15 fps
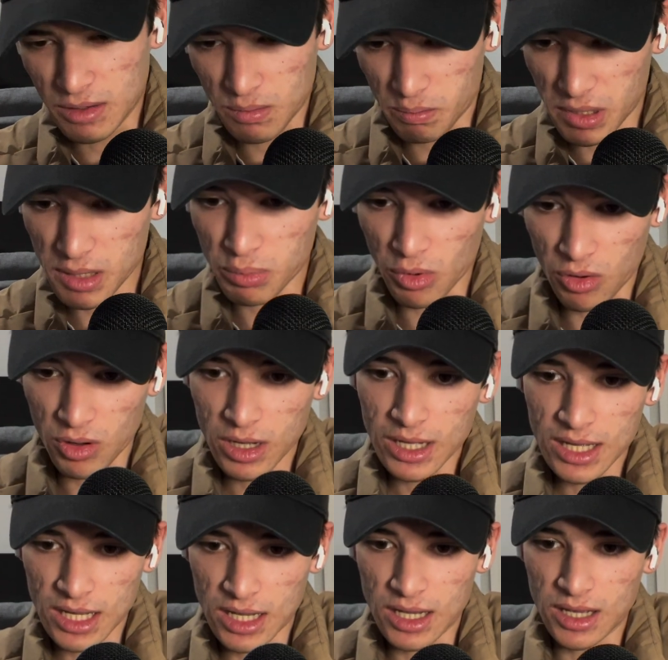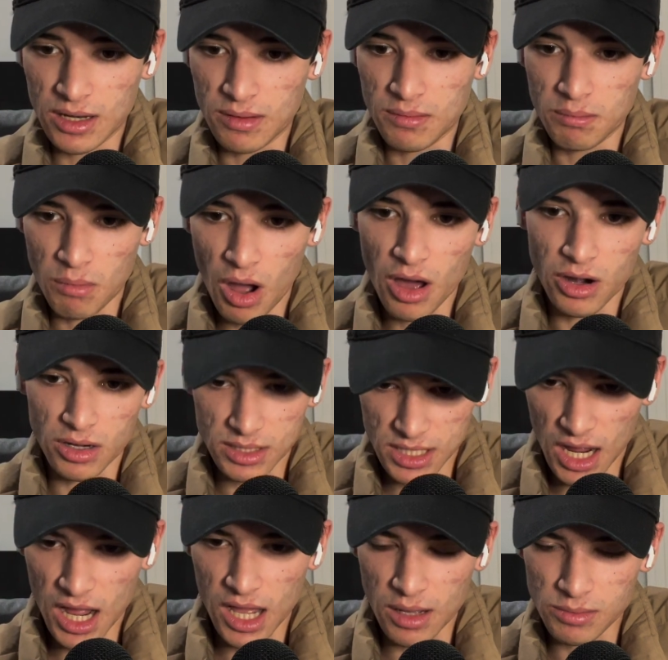People in modern
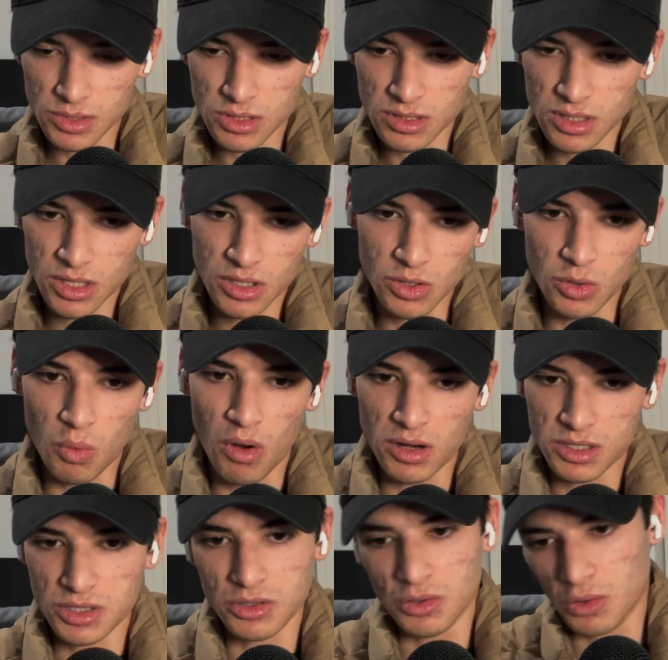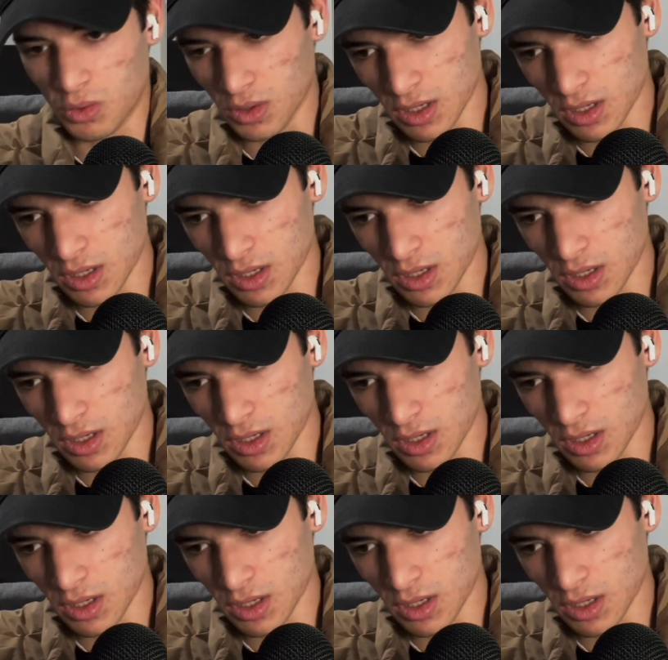times who want to